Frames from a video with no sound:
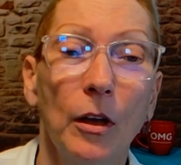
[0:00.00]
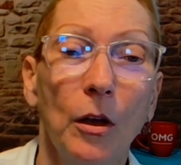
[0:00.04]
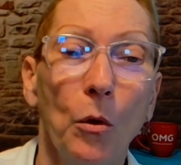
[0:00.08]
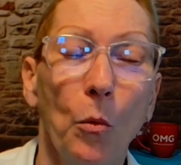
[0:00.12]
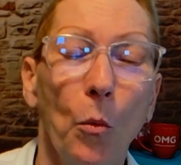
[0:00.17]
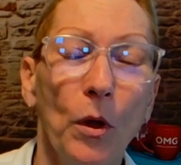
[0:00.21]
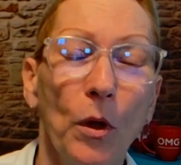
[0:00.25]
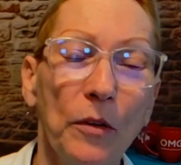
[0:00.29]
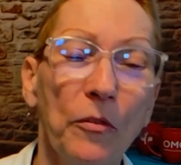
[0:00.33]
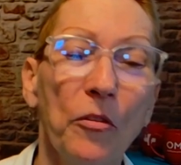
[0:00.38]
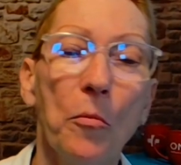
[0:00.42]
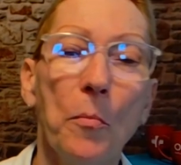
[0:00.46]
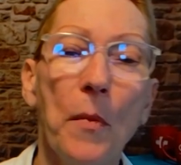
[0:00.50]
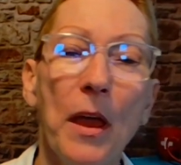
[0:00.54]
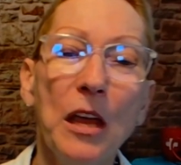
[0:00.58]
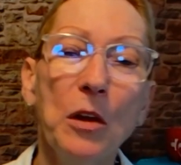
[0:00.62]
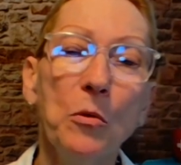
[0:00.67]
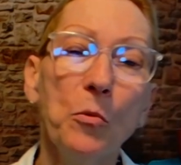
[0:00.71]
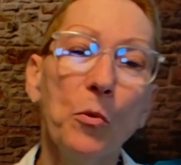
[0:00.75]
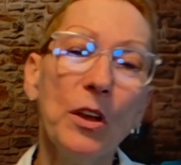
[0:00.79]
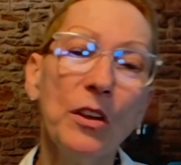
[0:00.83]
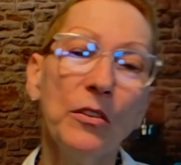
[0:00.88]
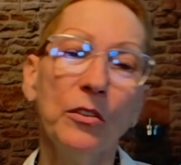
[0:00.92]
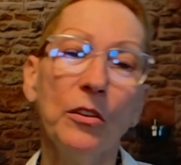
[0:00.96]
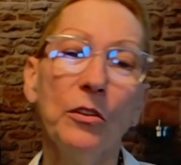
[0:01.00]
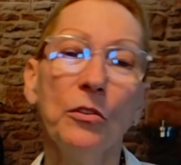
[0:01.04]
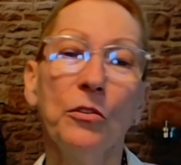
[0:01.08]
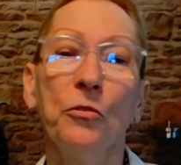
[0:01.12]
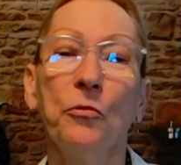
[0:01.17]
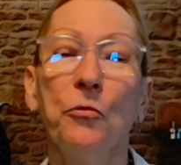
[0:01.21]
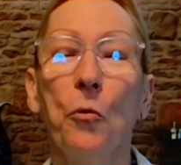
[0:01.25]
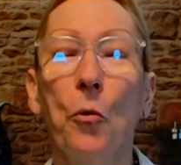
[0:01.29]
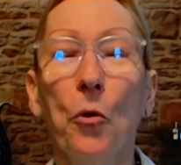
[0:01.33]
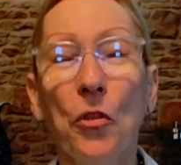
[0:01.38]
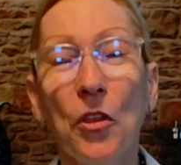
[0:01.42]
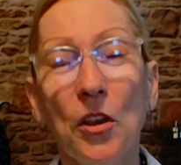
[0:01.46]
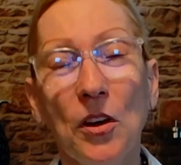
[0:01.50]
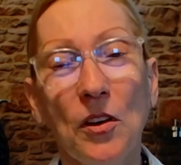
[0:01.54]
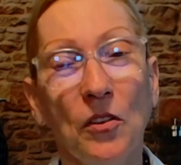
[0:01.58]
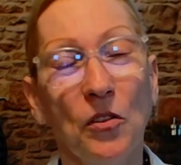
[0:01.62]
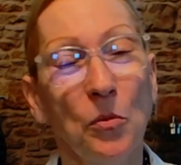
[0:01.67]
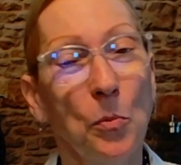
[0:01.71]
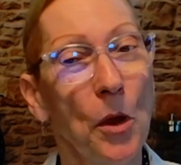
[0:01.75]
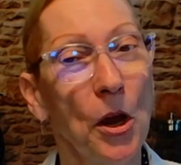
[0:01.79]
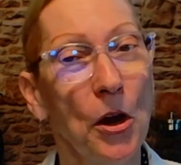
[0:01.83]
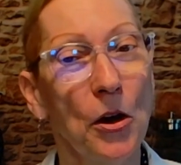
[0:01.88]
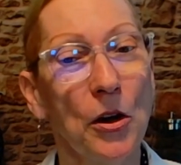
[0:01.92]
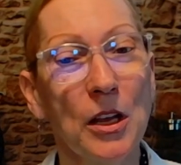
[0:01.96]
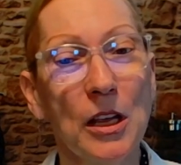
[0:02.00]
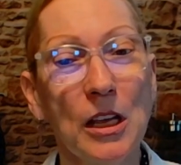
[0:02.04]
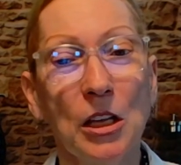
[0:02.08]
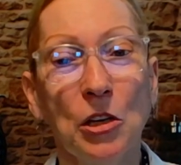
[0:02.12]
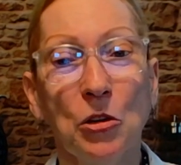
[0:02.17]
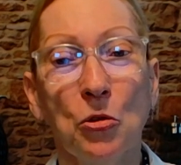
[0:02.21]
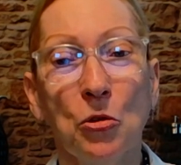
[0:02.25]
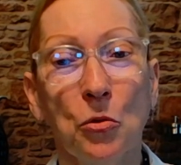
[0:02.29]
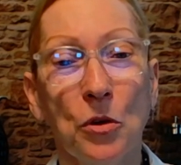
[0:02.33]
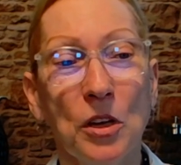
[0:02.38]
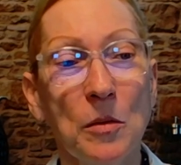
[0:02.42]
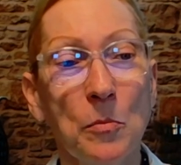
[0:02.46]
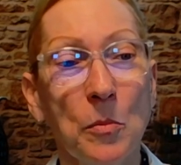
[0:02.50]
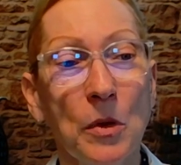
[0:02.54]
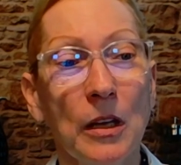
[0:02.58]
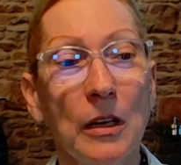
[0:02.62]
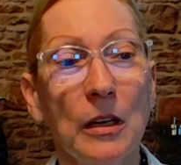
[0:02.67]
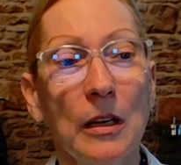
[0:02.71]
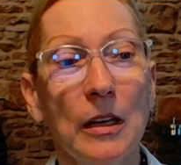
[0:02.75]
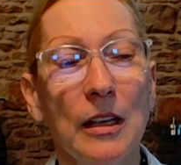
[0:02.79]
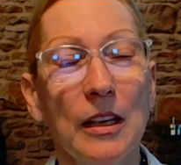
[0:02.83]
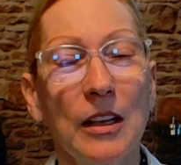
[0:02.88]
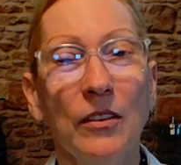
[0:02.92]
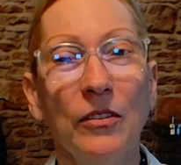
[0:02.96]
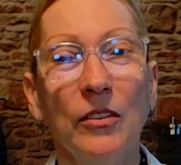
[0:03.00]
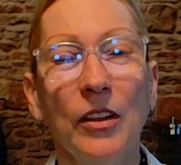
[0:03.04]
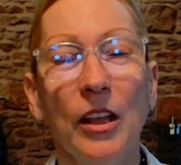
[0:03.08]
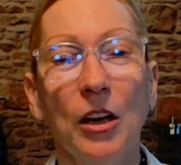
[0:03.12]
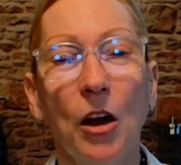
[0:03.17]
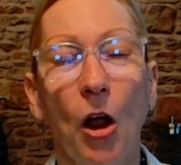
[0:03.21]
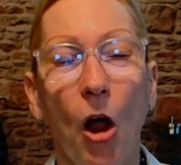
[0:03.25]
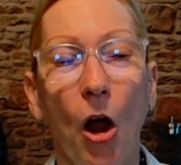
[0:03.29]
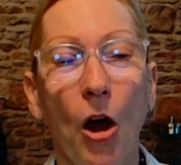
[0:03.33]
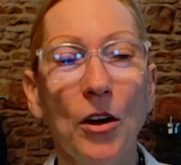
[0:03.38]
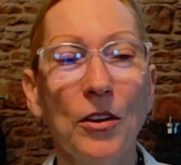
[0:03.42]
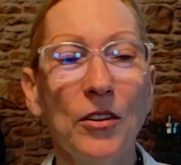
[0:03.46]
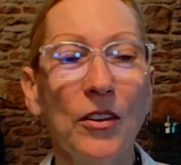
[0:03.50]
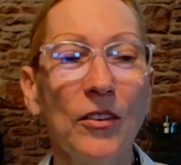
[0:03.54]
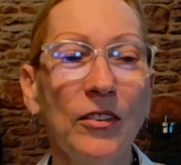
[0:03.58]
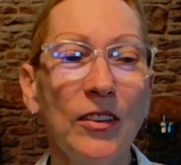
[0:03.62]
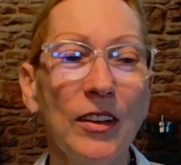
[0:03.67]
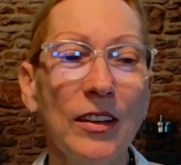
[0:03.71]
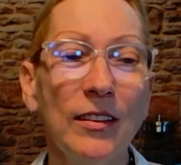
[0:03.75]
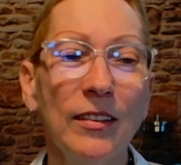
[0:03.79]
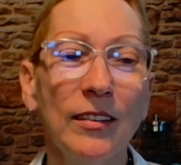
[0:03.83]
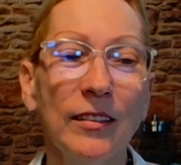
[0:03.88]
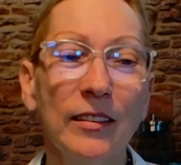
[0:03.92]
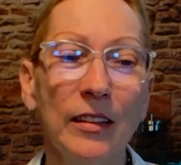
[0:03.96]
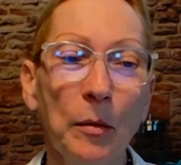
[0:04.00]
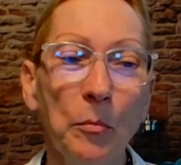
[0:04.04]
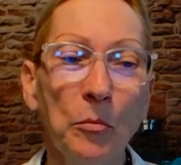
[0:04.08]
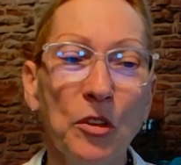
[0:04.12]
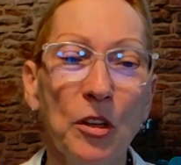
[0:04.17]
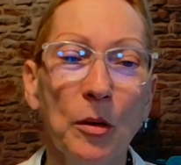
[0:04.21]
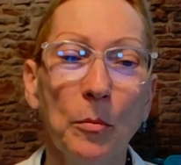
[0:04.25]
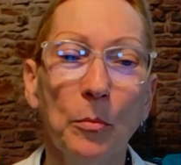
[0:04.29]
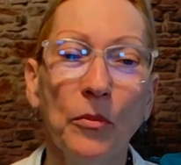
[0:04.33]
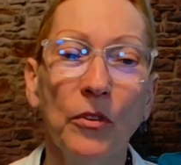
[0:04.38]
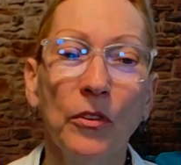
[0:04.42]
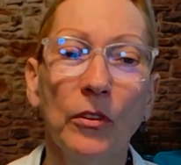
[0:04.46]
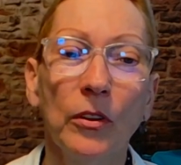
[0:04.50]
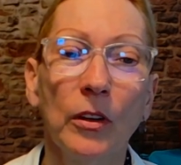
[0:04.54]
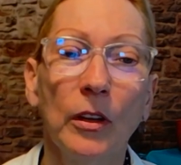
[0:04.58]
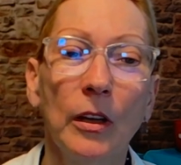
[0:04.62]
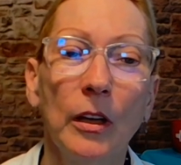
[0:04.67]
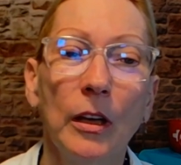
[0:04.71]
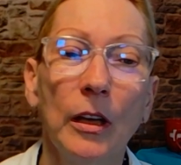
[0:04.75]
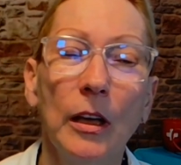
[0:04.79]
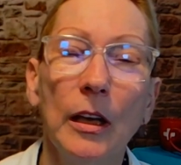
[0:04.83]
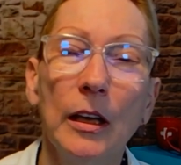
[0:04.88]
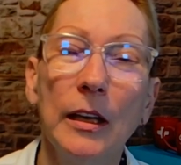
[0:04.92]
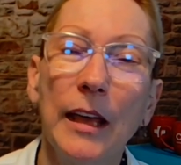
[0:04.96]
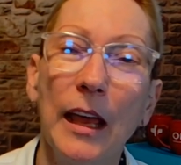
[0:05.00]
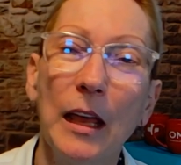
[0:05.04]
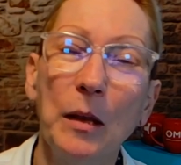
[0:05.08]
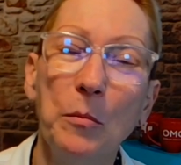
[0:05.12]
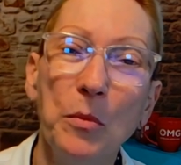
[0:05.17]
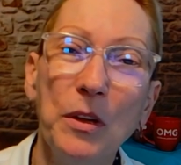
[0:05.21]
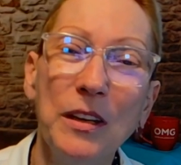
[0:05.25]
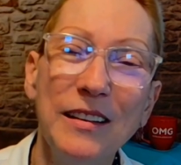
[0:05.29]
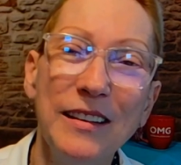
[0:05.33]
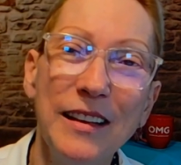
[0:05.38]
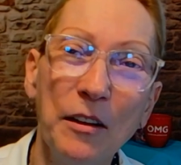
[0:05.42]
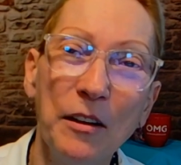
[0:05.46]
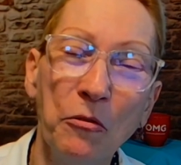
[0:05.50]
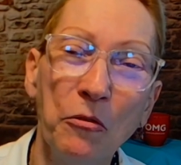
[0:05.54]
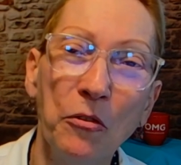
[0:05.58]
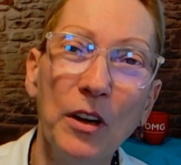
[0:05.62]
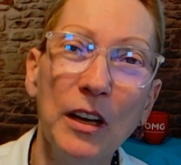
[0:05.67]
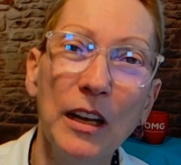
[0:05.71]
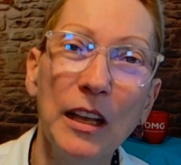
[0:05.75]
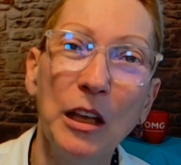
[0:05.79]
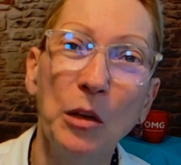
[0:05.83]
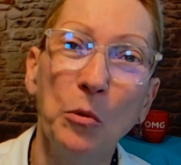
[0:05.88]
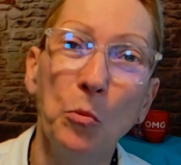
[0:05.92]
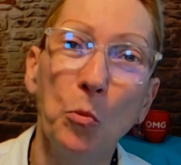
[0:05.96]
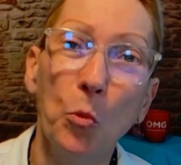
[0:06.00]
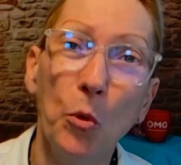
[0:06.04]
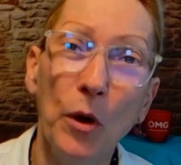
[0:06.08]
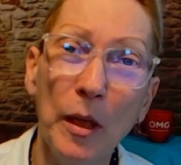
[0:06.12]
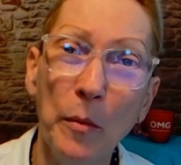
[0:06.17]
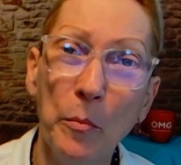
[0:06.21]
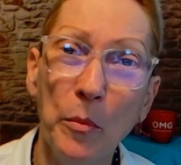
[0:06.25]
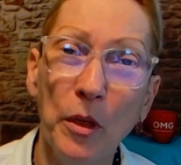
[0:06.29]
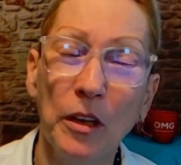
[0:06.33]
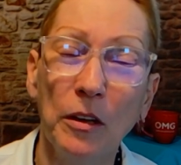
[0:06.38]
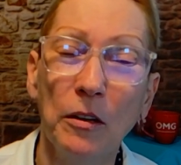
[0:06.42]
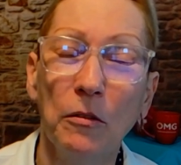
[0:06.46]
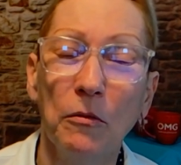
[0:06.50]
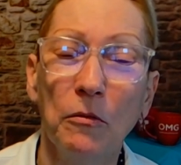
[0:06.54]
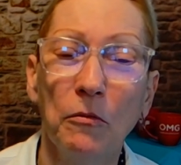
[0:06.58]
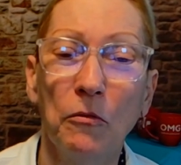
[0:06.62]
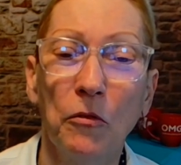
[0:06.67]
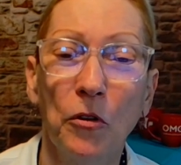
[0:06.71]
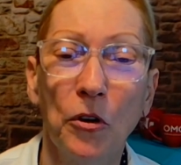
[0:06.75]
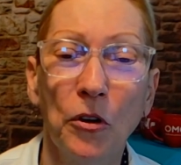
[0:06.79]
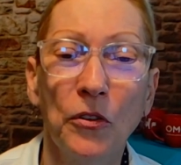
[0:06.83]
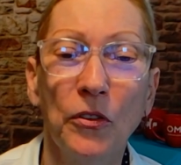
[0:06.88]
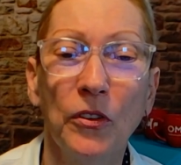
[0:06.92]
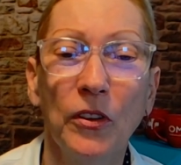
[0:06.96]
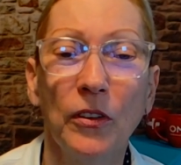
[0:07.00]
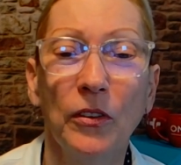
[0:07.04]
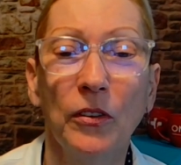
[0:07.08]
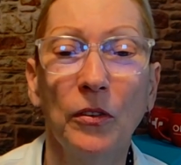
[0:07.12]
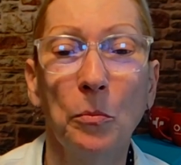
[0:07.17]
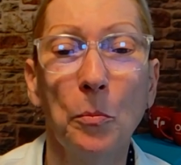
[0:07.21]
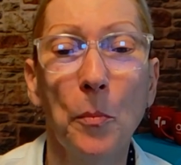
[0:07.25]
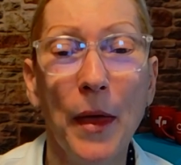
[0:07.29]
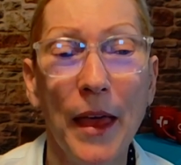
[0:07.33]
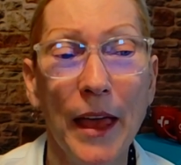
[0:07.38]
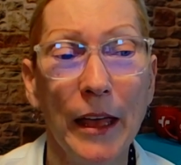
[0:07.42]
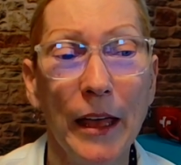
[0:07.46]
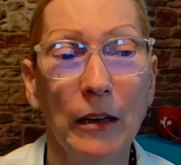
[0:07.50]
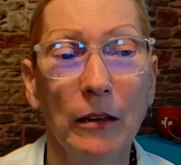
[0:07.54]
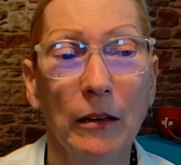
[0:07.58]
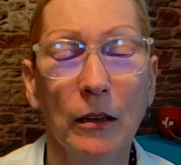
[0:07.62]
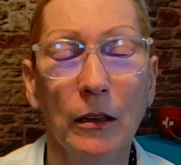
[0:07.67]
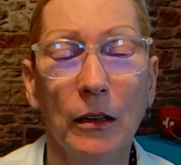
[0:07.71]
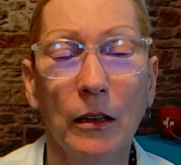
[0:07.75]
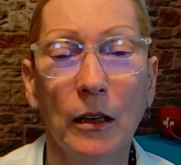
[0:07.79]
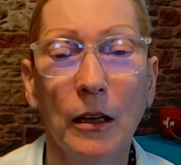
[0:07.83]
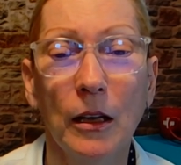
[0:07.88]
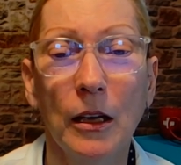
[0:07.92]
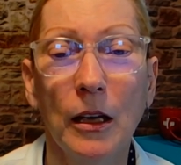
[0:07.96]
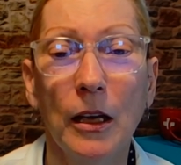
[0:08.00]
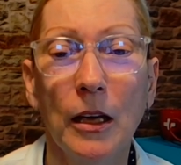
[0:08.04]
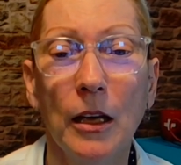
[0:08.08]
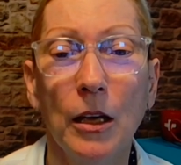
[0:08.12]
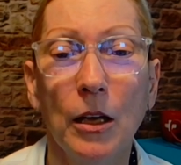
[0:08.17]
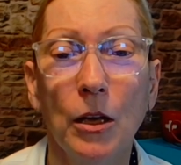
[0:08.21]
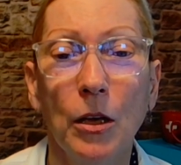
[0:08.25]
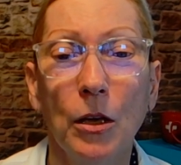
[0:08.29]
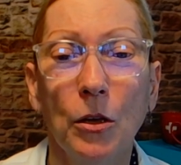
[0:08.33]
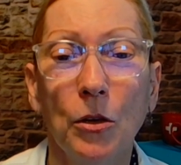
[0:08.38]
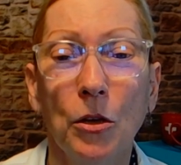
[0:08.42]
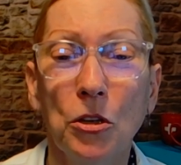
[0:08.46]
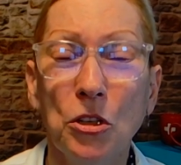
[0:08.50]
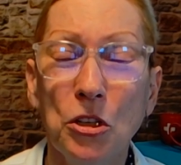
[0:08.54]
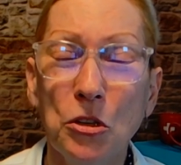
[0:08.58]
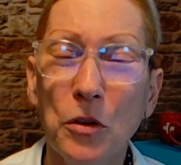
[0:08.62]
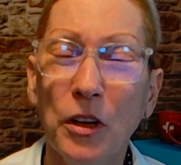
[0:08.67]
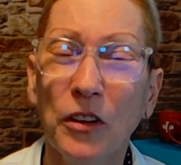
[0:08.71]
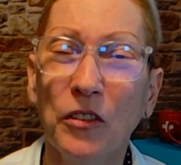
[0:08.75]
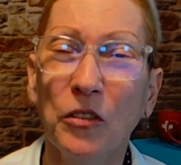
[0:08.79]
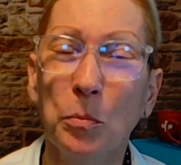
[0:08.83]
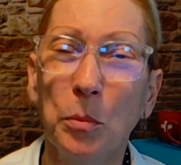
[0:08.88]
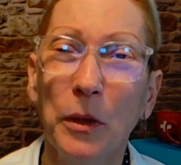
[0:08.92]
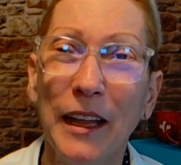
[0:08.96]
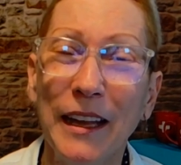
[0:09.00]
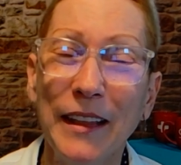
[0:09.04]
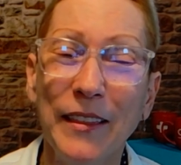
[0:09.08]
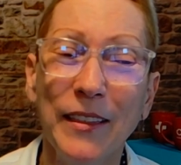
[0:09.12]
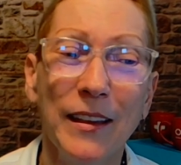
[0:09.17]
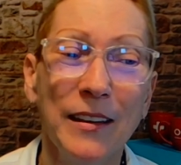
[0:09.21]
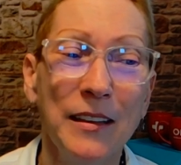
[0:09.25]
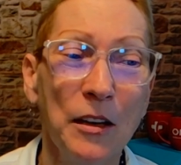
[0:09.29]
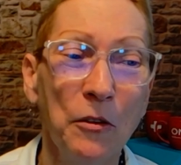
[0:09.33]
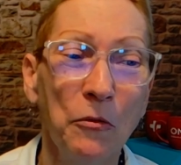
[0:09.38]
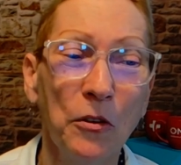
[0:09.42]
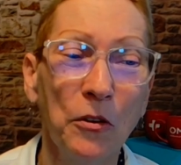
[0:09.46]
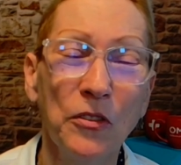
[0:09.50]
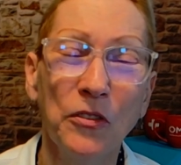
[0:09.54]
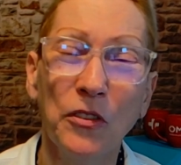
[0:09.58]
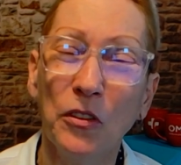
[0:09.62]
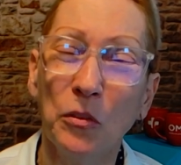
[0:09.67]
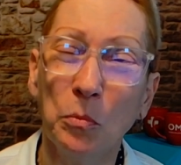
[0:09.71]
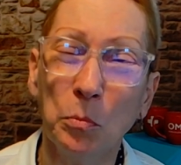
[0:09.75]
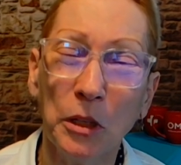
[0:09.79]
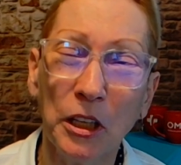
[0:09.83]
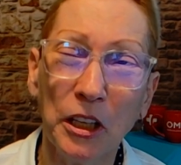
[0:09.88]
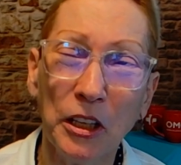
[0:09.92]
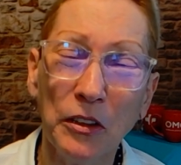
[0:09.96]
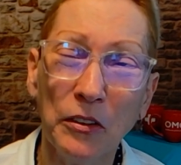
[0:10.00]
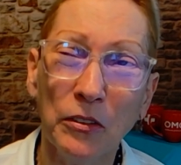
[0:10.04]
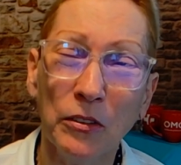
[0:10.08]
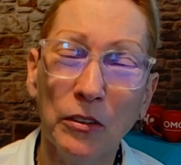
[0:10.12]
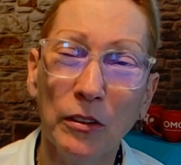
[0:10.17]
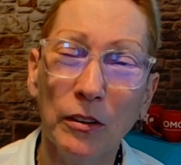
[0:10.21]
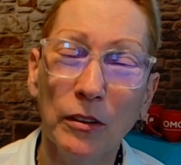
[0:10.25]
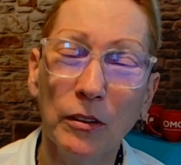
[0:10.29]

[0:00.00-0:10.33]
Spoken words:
One of the main reasons for the disparity in treatment is that heart disease symptoms can be different in women versus men. Could you explain the differences, please?